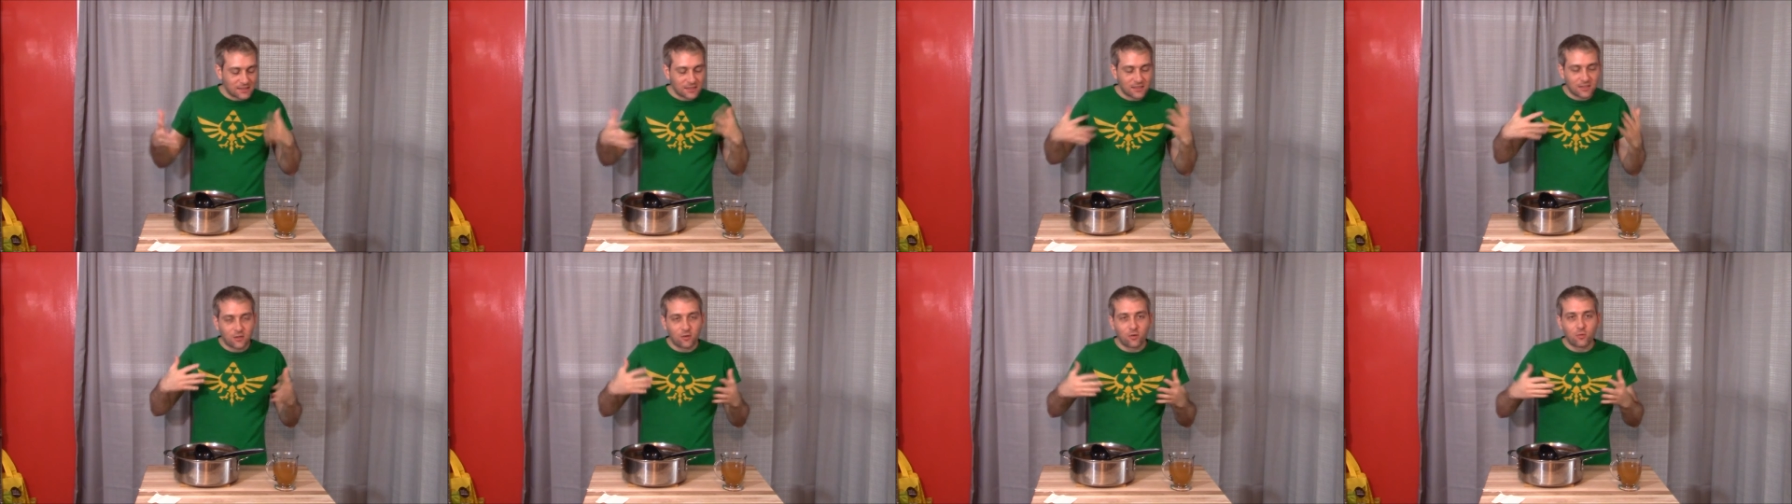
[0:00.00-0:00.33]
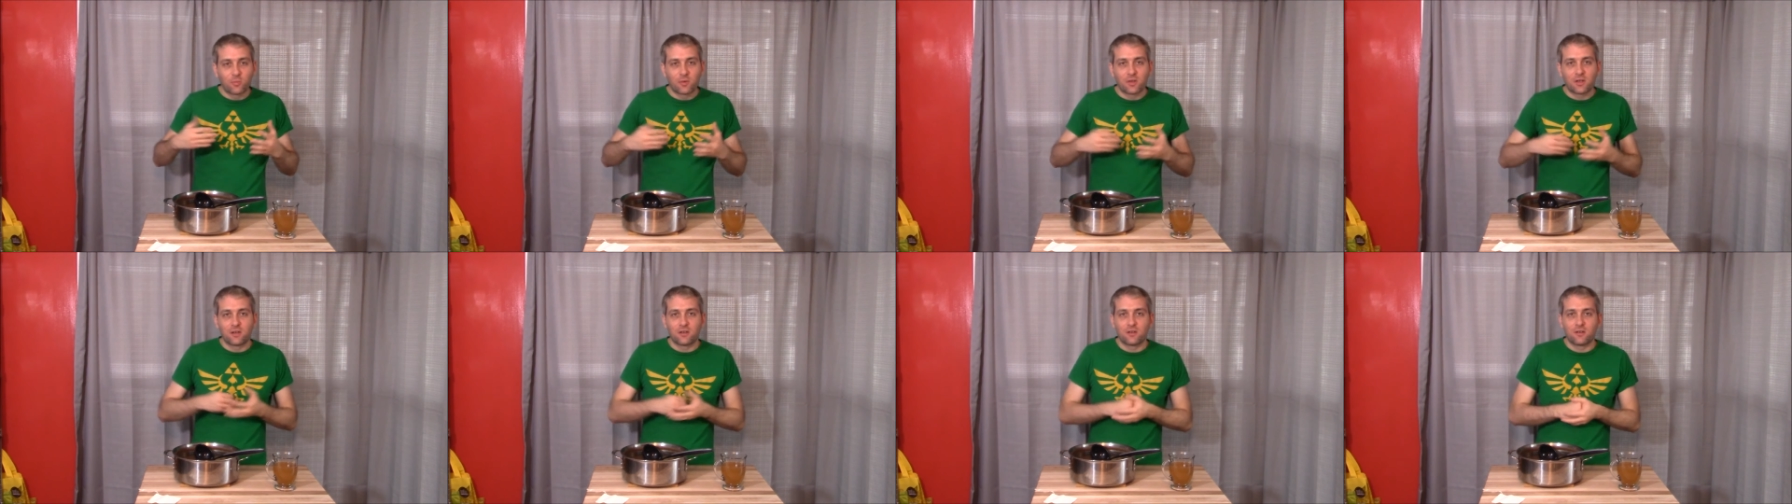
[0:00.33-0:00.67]
a
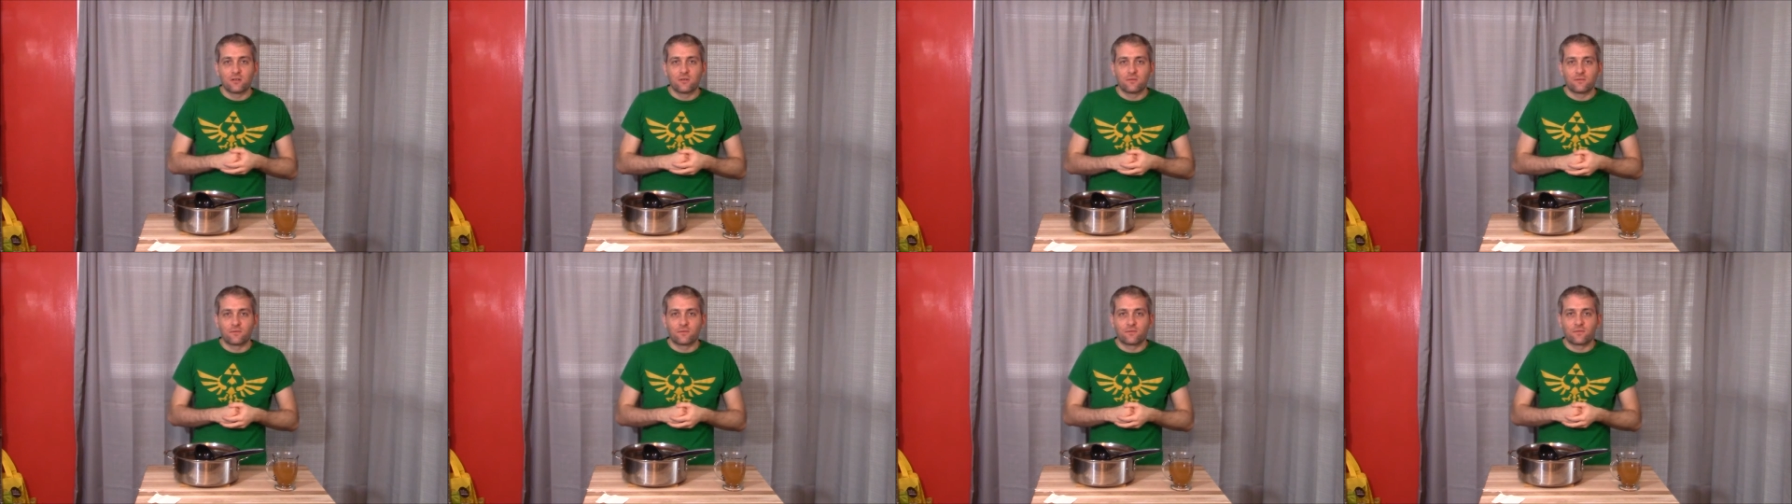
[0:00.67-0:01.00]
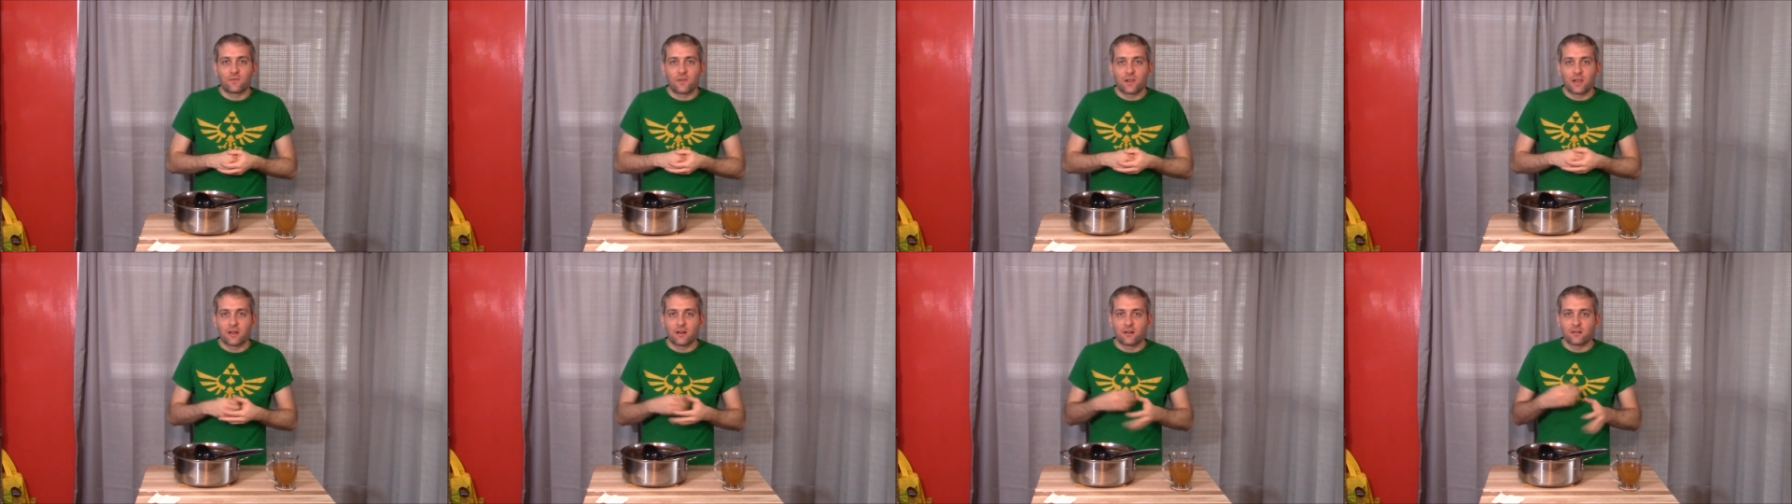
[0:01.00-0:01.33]
little bit of
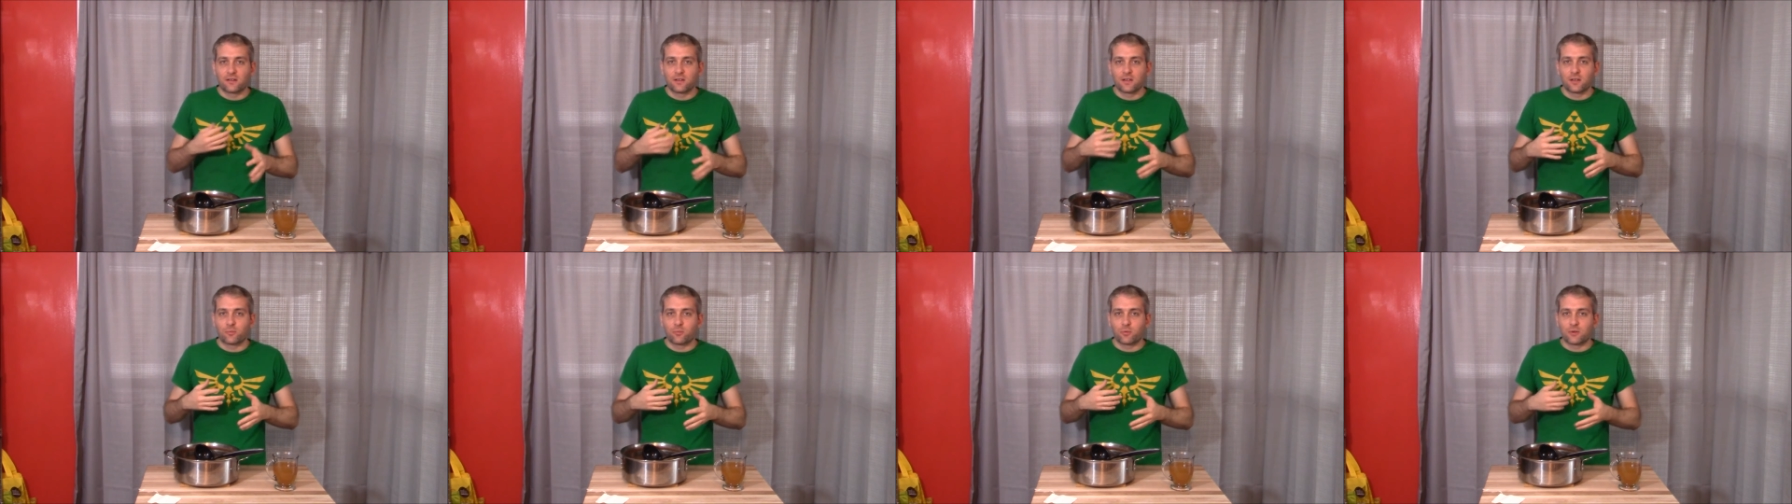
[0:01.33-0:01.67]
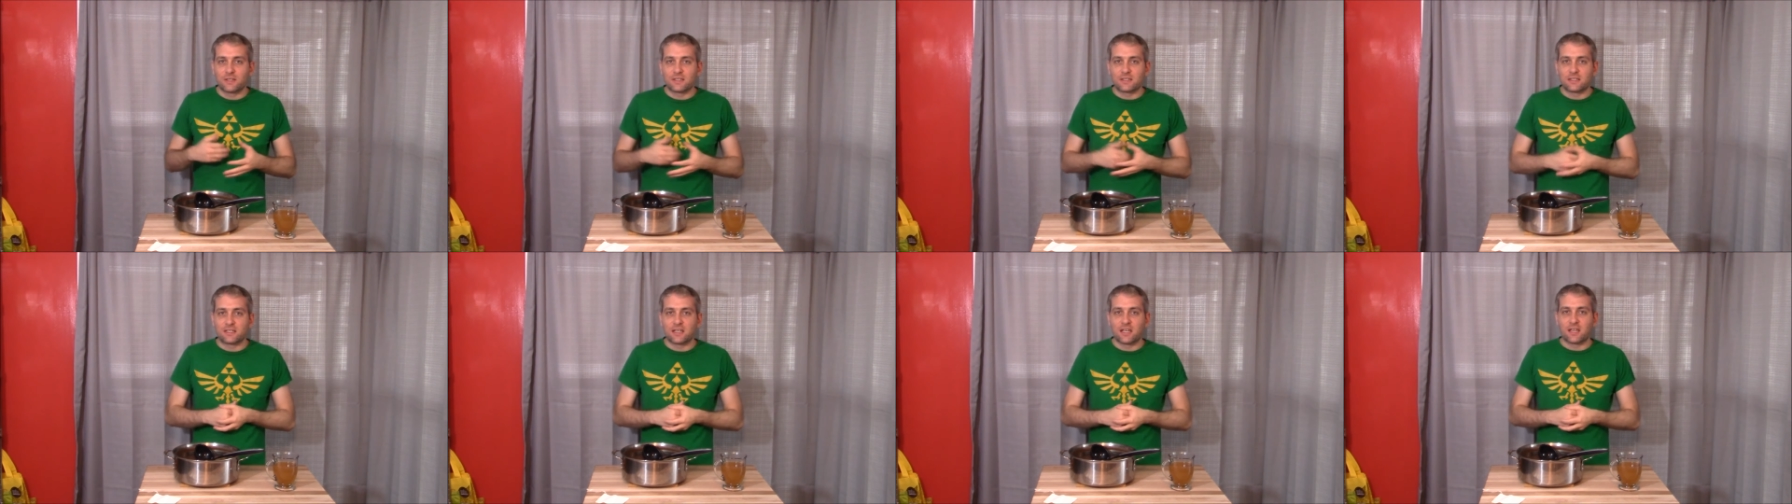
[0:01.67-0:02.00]
flair to the
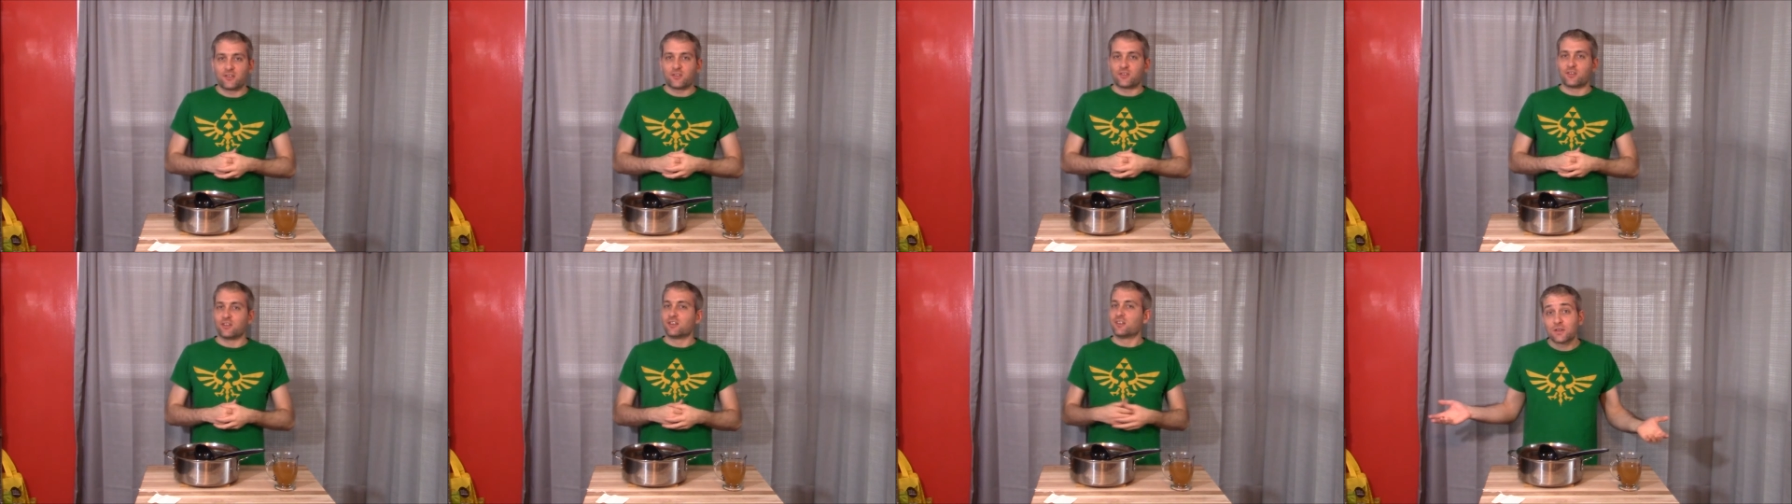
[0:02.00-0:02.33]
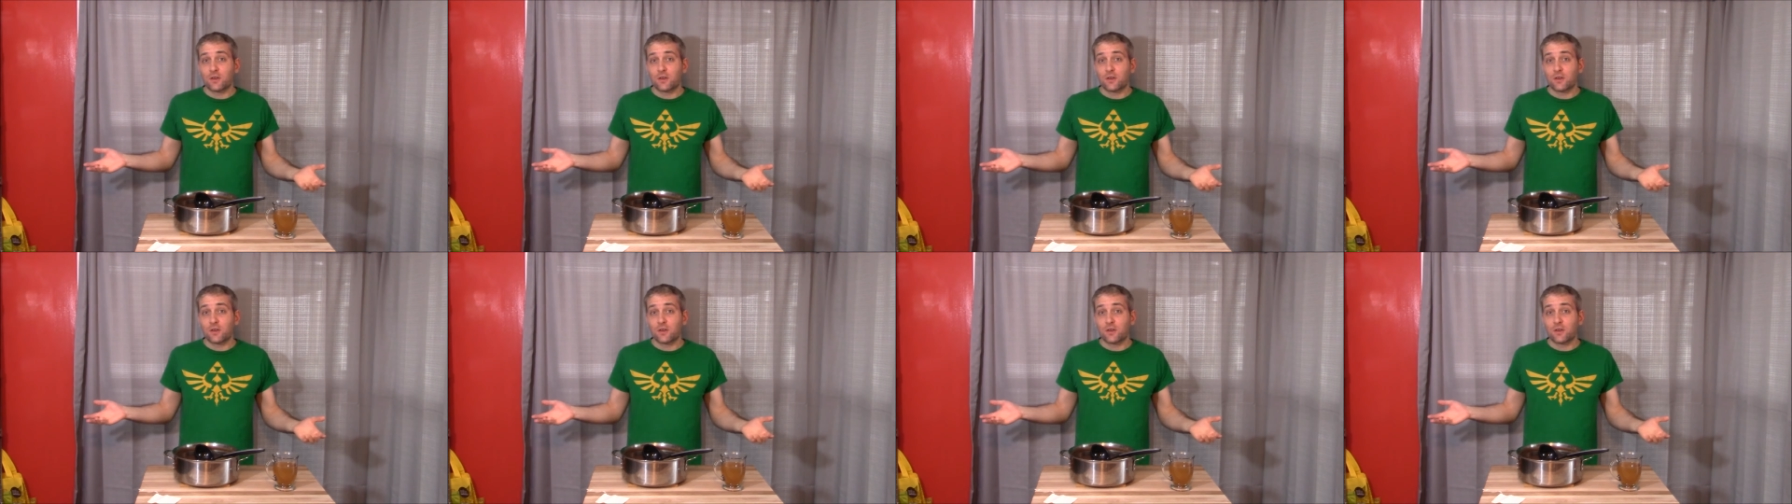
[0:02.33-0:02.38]
presentation.